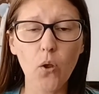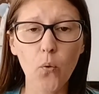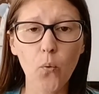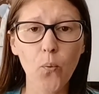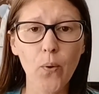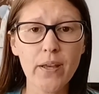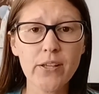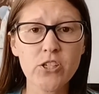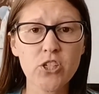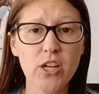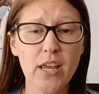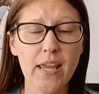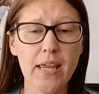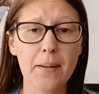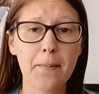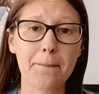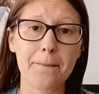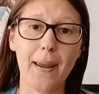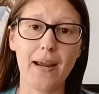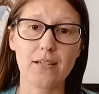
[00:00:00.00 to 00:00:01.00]
which
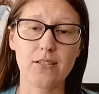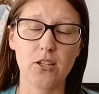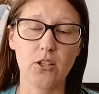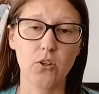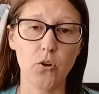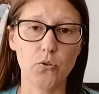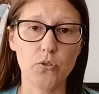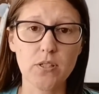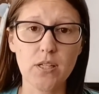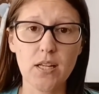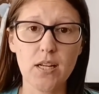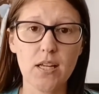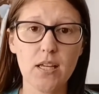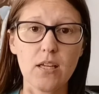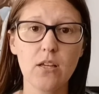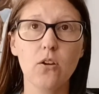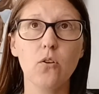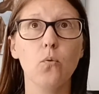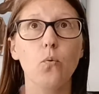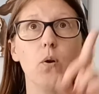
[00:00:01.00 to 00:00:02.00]
in Mexico
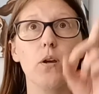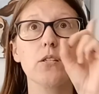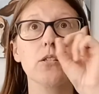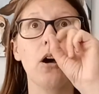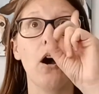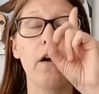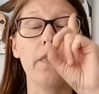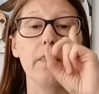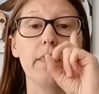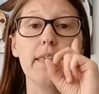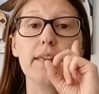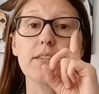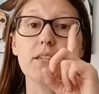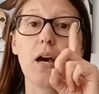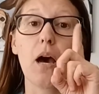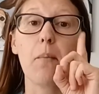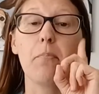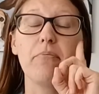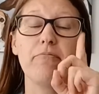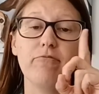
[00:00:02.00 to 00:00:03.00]
City was on the
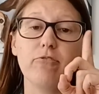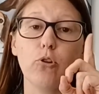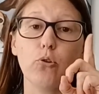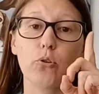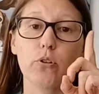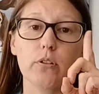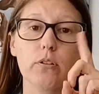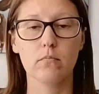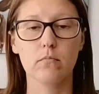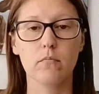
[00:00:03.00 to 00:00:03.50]
top floor.